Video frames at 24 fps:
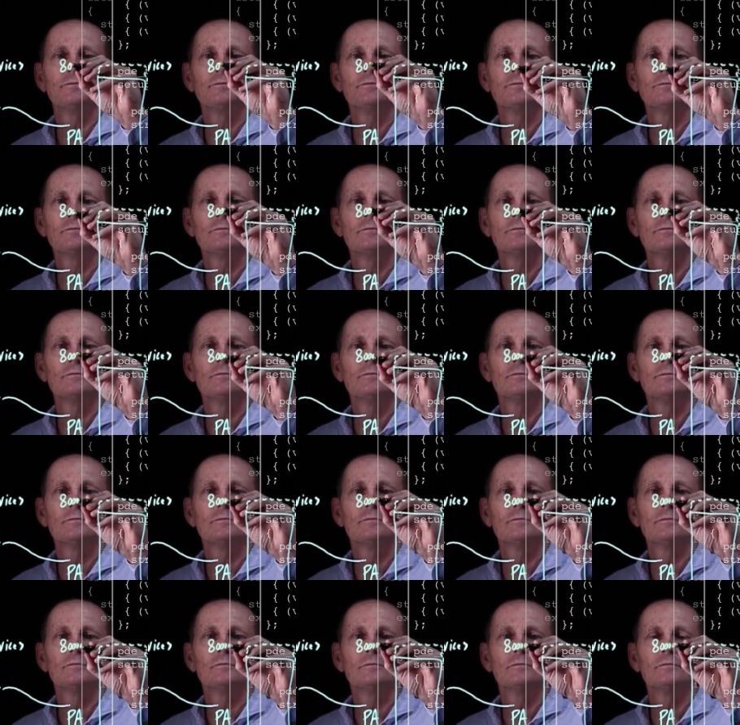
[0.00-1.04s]

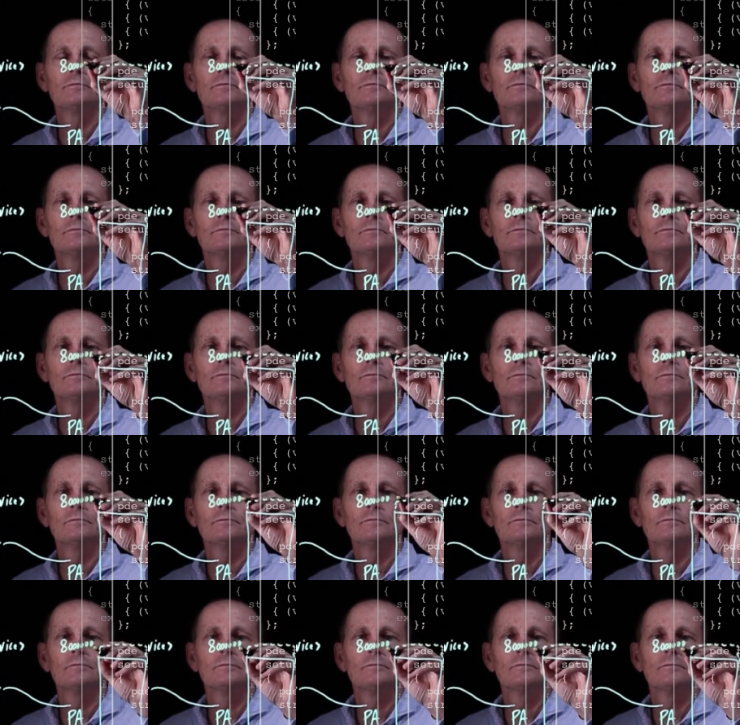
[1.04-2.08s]

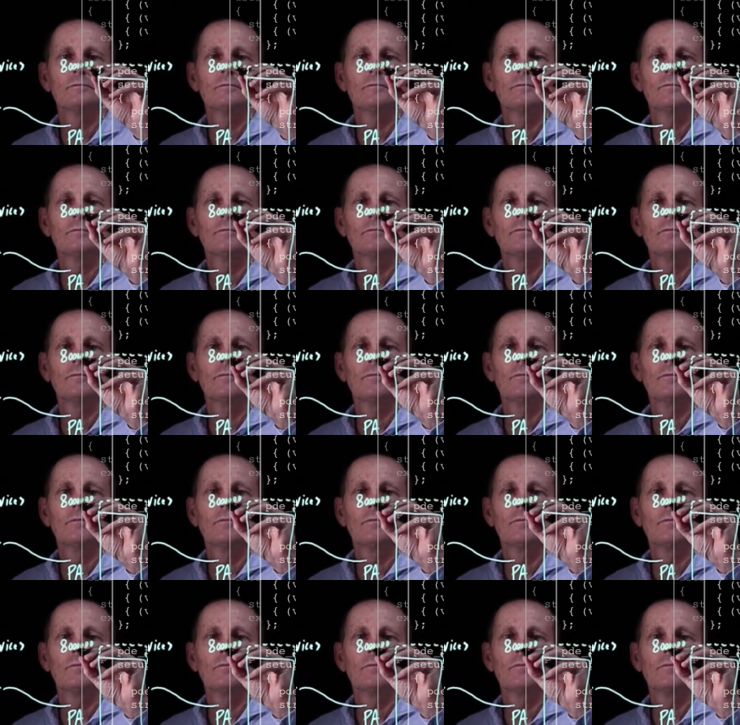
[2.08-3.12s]
Nobody speaks.